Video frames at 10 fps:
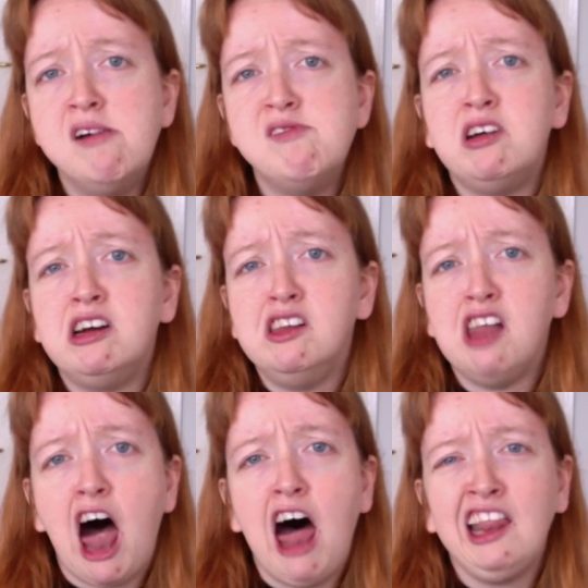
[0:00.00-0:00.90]
for
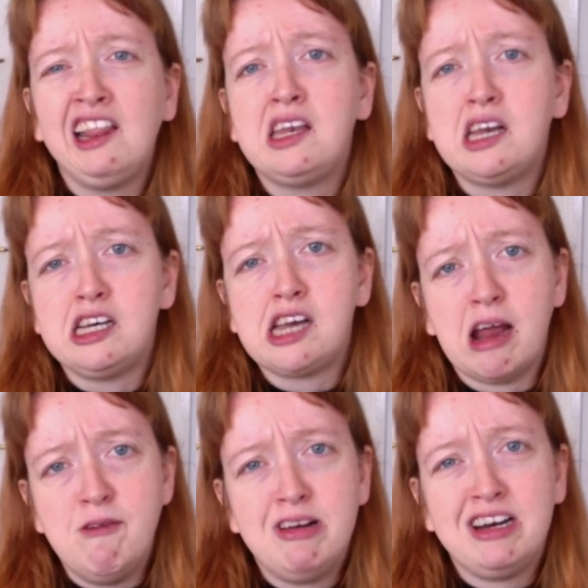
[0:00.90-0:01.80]
lost or
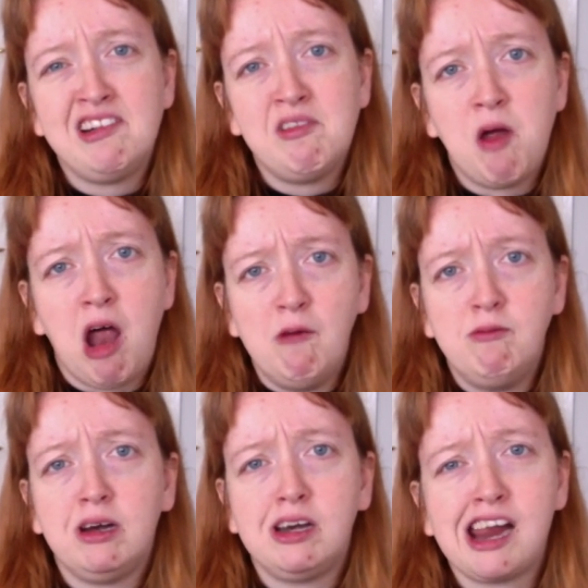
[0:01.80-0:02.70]
damaged
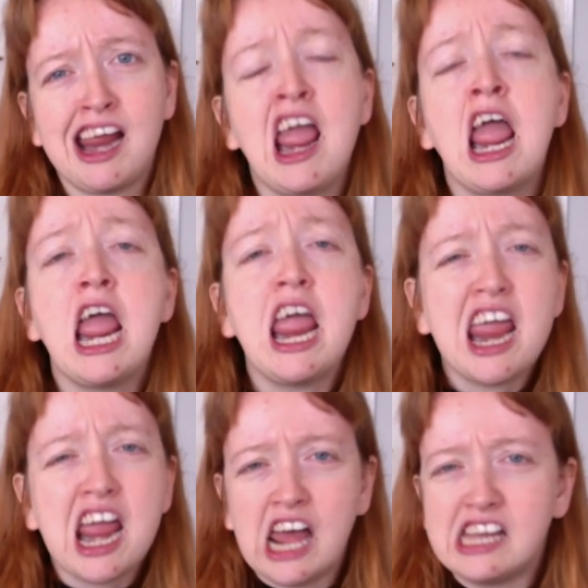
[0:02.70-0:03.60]
property,
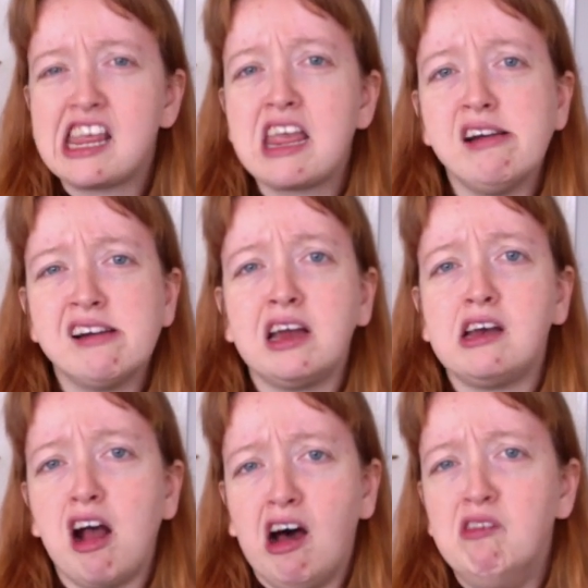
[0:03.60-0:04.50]
and you could
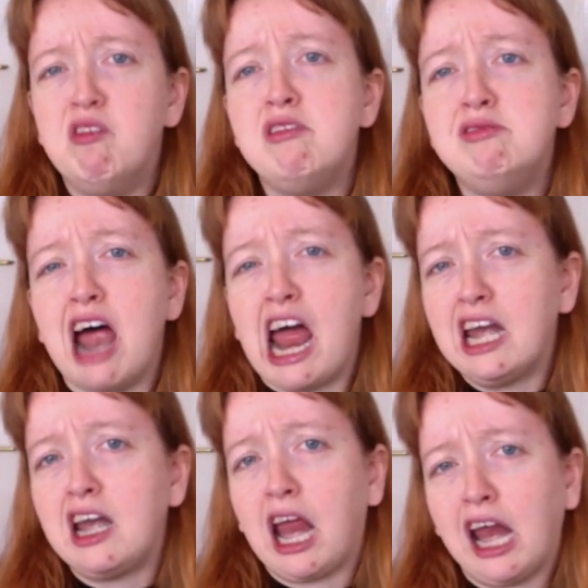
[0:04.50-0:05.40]

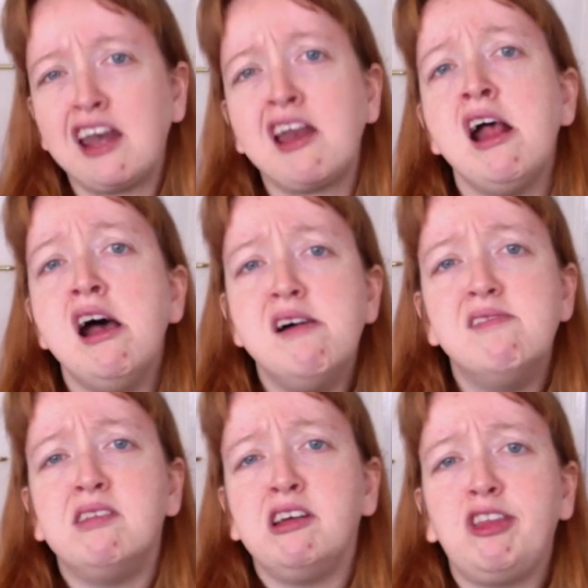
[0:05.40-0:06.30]
override it
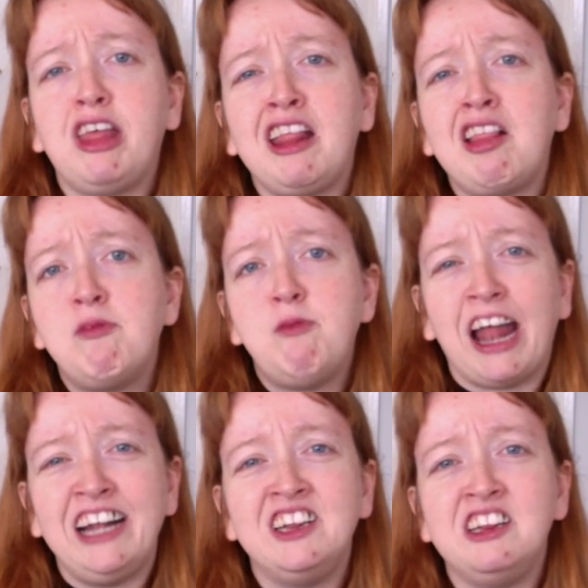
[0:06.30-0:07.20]
with this
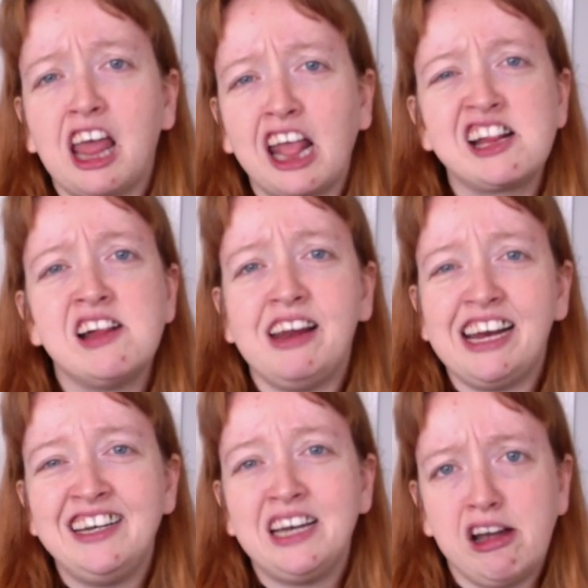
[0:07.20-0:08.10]
special
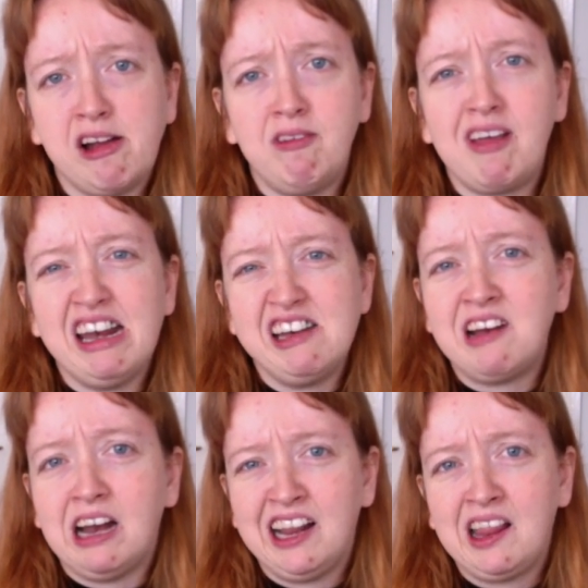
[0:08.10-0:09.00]
declaration of
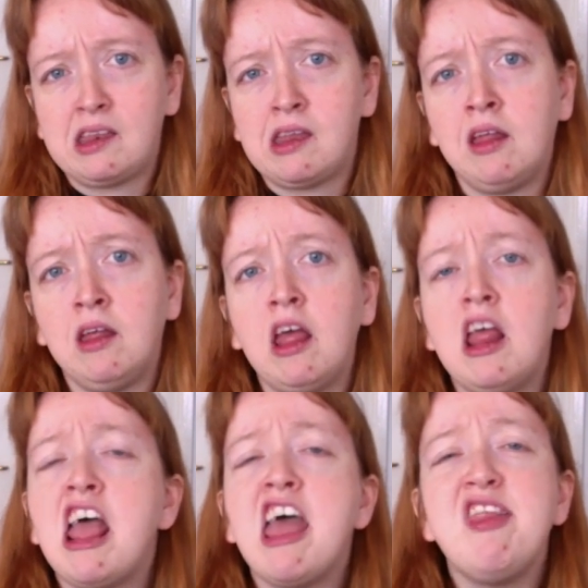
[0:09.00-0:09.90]
interest.
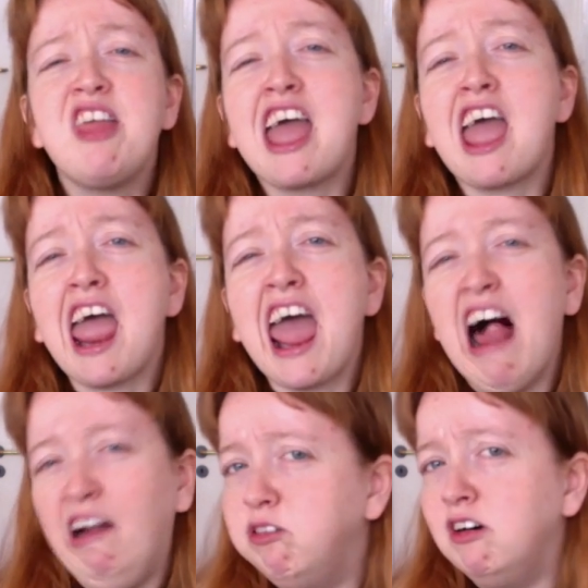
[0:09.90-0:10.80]
The
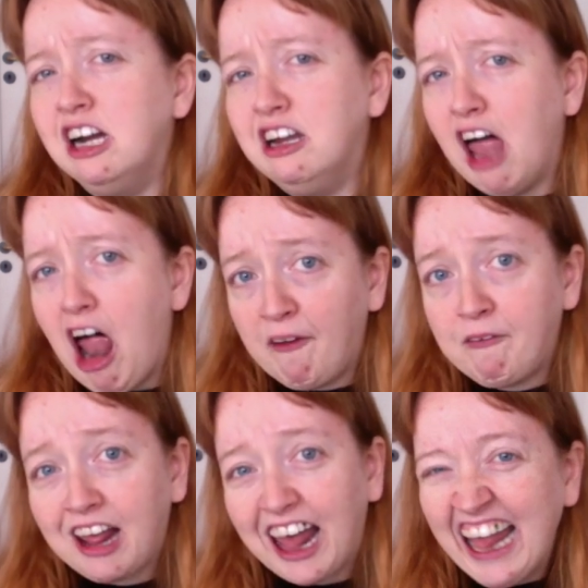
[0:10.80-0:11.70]
airport
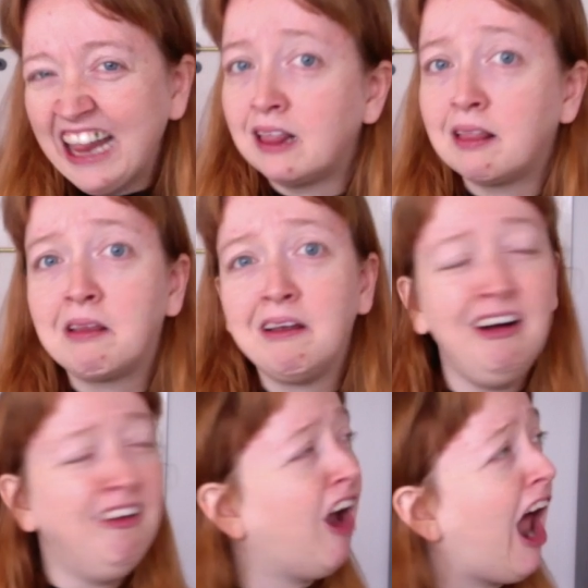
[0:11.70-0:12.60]
lobbyists,
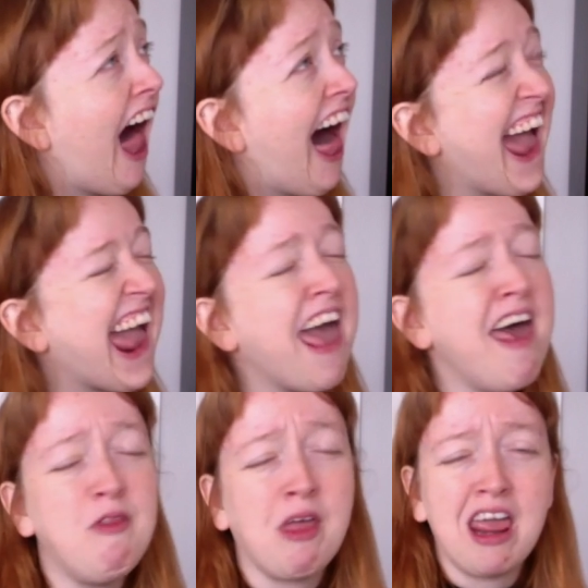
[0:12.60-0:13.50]
who I
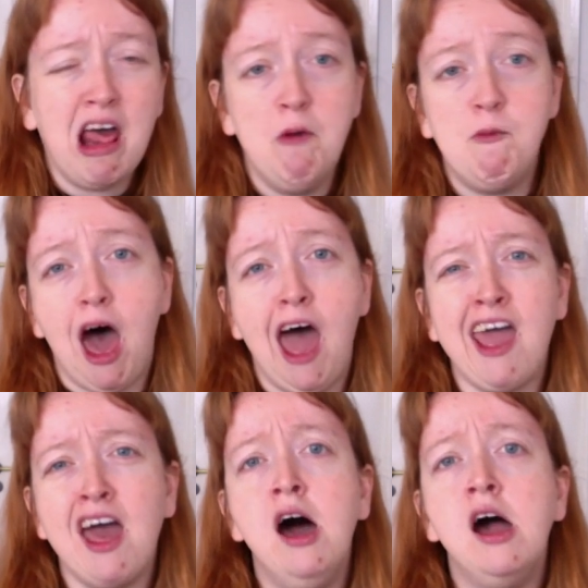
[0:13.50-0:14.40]
am
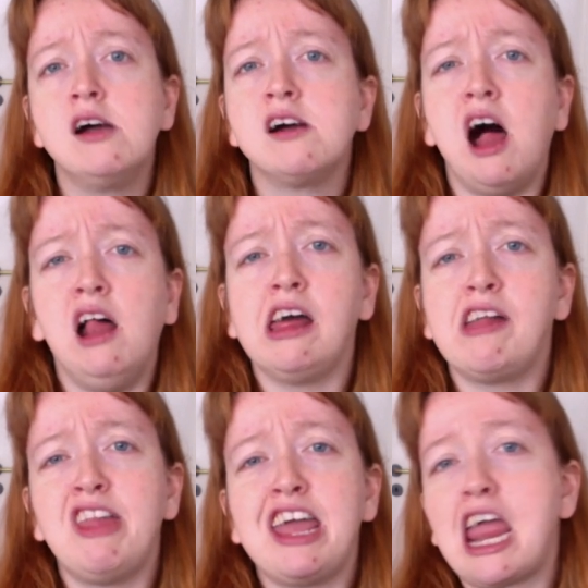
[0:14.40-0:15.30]
hereby
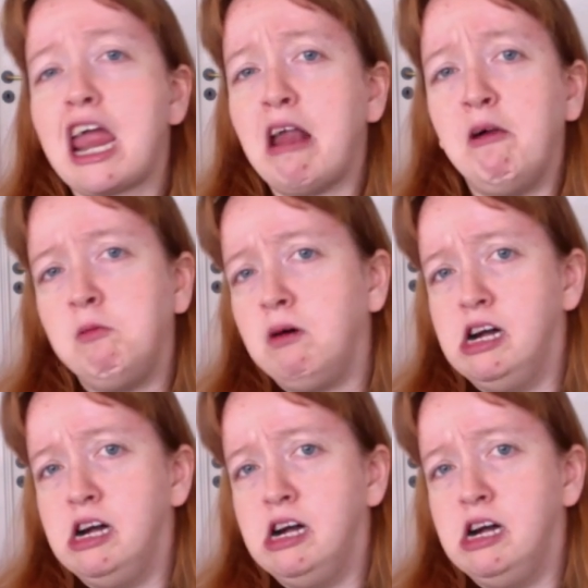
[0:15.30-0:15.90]
calling the an